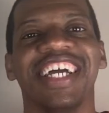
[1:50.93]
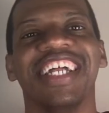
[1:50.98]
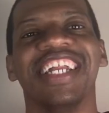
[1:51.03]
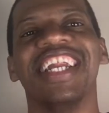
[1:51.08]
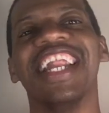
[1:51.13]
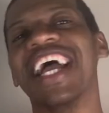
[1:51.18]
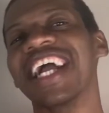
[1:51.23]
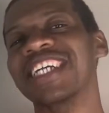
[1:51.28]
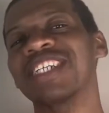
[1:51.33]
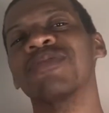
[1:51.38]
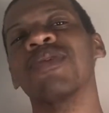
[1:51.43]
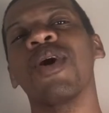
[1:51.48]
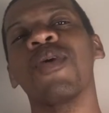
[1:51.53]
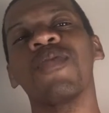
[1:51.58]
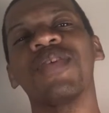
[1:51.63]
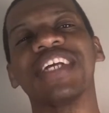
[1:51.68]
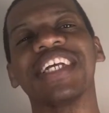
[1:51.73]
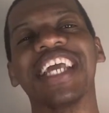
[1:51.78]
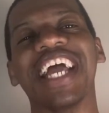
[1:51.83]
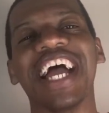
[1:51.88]
Next
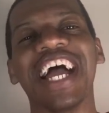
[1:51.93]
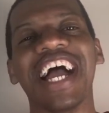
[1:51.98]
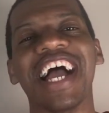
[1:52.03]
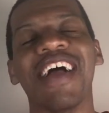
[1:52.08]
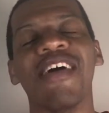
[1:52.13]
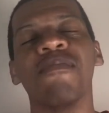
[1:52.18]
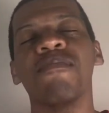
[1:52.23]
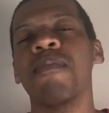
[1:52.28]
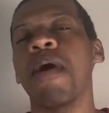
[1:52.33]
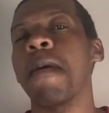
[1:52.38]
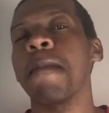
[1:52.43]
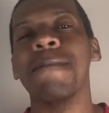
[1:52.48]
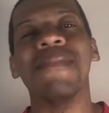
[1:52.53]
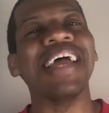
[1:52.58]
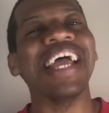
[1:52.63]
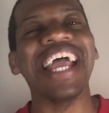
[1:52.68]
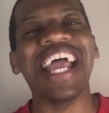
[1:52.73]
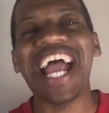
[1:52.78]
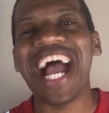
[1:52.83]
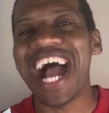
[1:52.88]
one we got, my
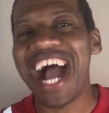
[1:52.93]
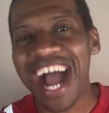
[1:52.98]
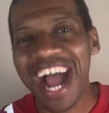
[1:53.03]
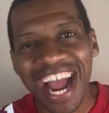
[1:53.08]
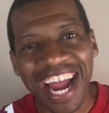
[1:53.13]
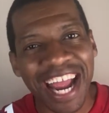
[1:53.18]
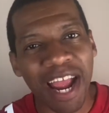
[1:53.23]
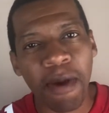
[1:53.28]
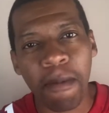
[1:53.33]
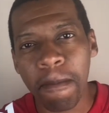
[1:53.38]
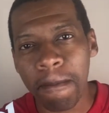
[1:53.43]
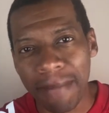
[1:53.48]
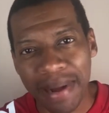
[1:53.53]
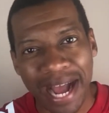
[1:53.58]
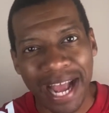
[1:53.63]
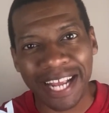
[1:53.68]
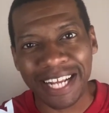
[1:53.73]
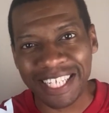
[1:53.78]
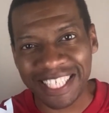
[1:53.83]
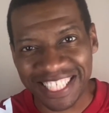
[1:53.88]
man, Iron
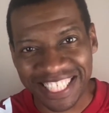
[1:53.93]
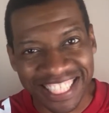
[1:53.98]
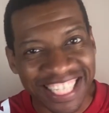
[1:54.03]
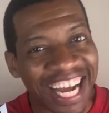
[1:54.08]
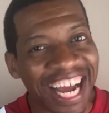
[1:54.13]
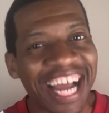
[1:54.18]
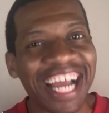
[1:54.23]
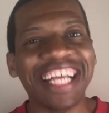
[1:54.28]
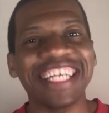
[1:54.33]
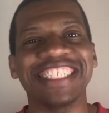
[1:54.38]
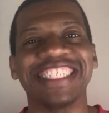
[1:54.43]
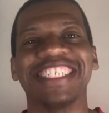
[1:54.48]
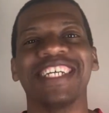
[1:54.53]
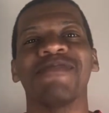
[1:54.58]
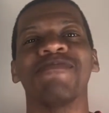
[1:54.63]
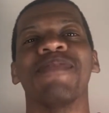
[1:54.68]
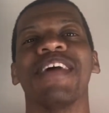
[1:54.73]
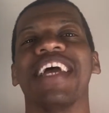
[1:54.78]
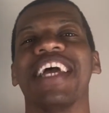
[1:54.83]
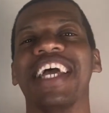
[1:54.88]
Mike
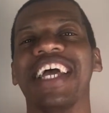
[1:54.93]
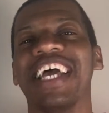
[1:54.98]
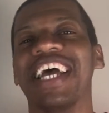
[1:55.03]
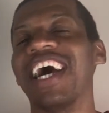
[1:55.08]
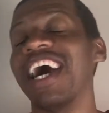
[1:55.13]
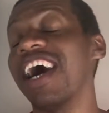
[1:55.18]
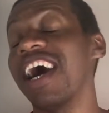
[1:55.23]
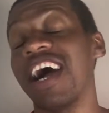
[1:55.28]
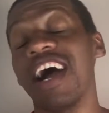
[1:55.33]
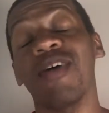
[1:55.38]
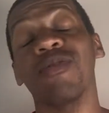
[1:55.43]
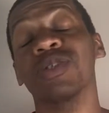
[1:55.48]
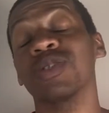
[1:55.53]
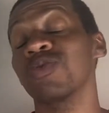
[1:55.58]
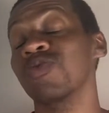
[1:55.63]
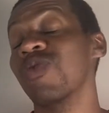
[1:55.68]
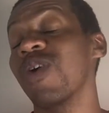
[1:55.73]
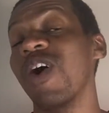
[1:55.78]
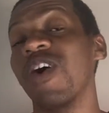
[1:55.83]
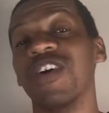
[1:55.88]
Tyson, man. I was
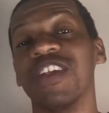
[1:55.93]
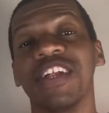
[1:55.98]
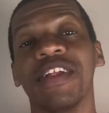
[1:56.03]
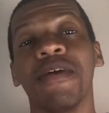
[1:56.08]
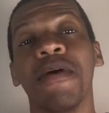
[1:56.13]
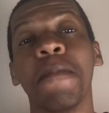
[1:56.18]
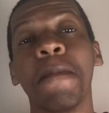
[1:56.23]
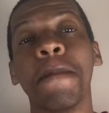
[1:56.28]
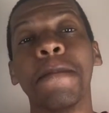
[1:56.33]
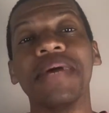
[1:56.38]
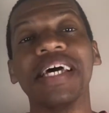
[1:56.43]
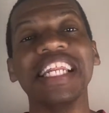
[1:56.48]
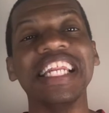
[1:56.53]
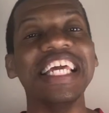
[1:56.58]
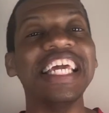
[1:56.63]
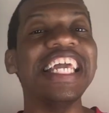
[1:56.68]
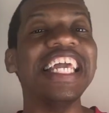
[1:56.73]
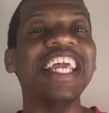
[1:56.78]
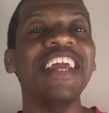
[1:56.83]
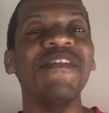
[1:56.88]
rolling.
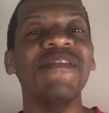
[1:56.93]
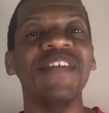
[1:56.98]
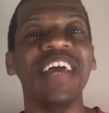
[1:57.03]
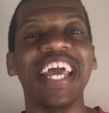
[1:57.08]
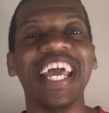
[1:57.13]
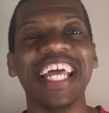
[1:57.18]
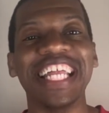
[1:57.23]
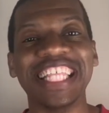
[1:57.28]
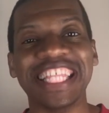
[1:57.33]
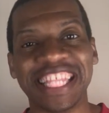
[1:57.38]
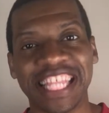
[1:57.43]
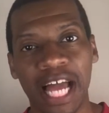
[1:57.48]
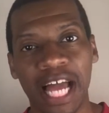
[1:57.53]
Believe in